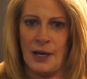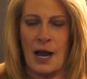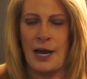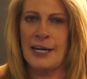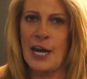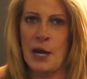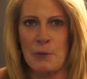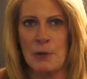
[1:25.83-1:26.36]

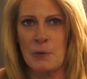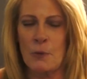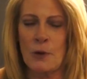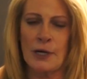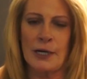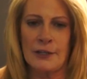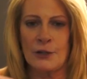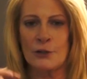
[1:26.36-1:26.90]
I came in
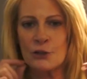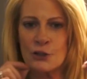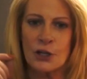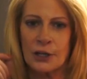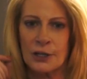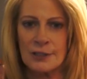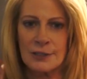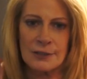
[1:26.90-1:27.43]
wanting those
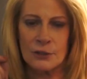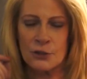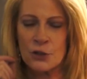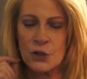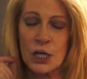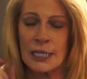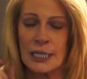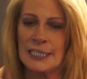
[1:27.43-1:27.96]

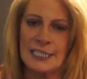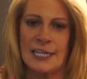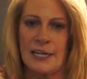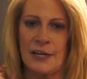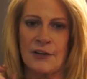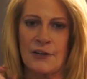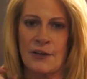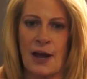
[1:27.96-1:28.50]
chiclet
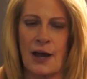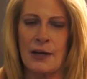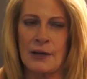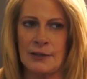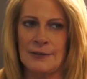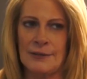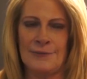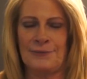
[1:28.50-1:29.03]
teeth
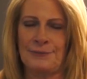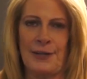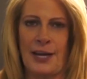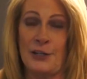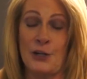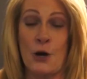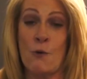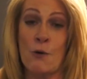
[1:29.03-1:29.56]
that
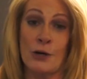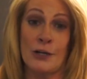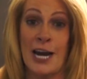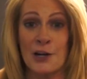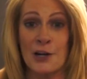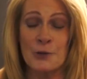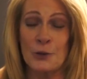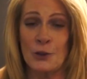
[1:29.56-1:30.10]
I know aren't
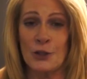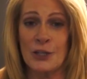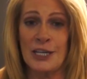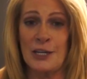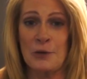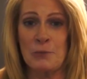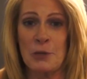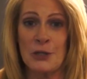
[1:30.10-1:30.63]
natural
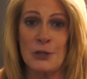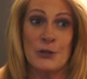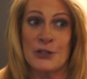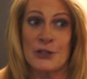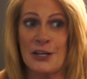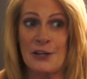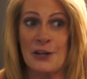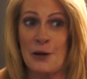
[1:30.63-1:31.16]
looking, but you
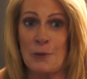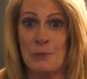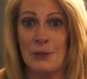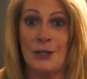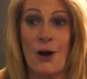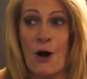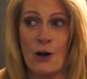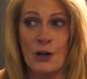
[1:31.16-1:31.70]
see them
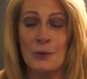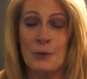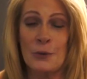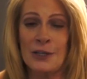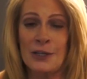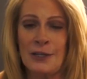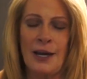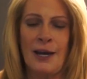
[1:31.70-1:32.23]
in
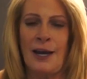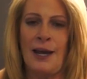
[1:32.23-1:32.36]
Hollywood.